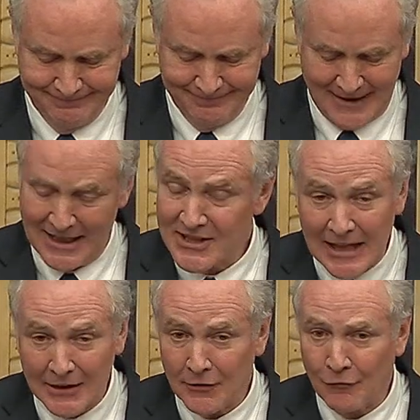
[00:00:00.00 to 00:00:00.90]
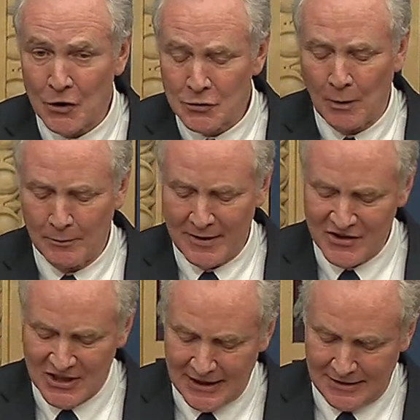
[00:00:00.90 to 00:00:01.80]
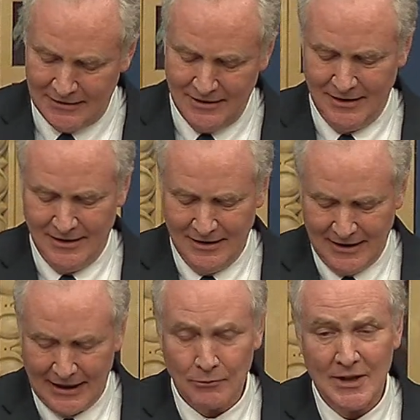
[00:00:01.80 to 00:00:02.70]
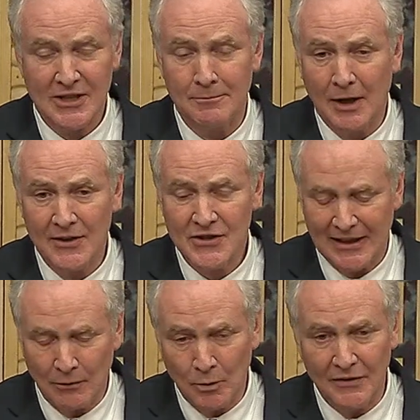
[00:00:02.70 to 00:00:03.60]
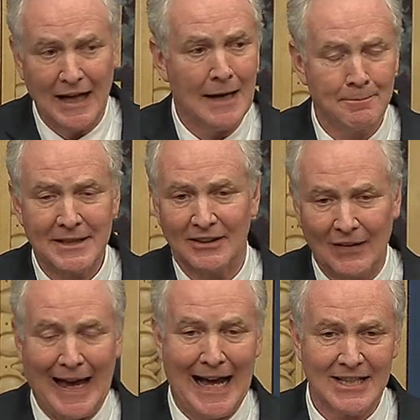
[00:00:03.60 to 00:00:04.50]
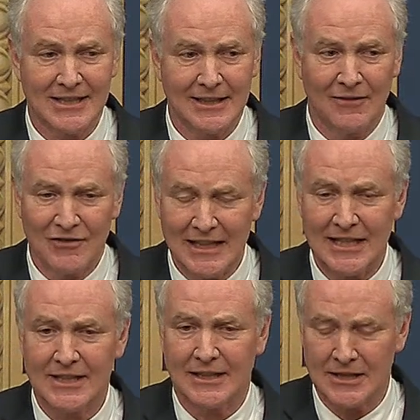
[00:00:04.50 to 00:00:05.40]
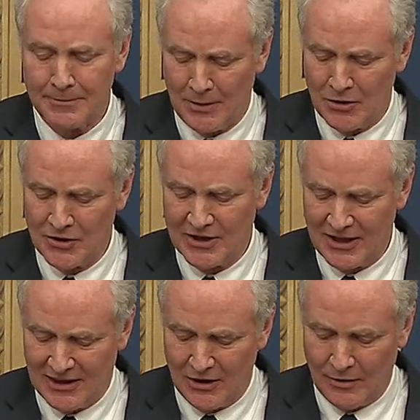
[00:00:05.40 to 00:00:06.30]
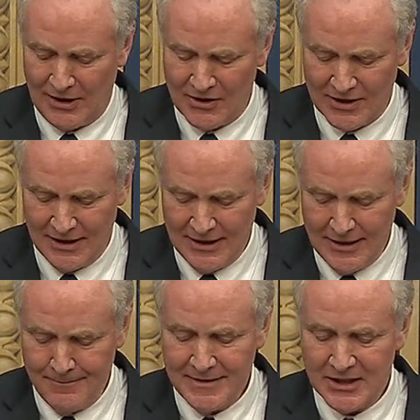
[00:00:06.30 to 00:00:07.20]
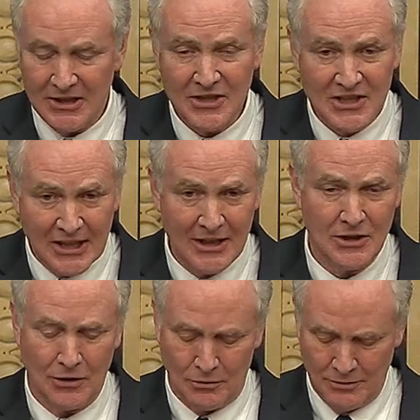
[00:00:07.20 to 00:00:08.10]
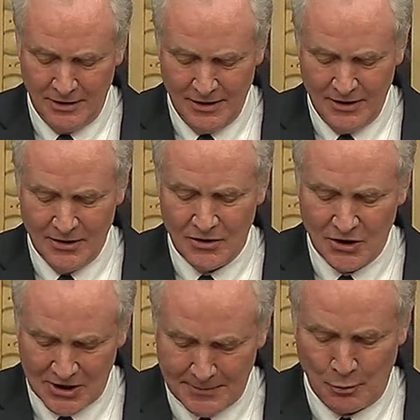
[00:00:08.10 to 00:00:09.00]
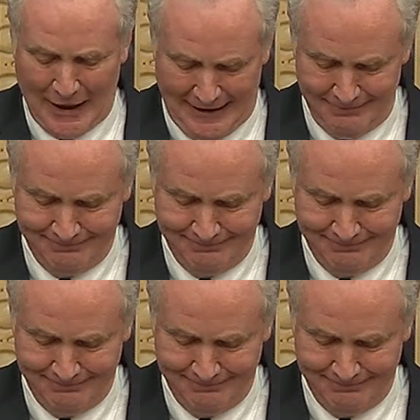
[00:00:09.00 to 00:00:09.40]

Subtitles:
And it's not the first one we've seen in recent months, and it will not be the last if these conspiracy theories continue to spread.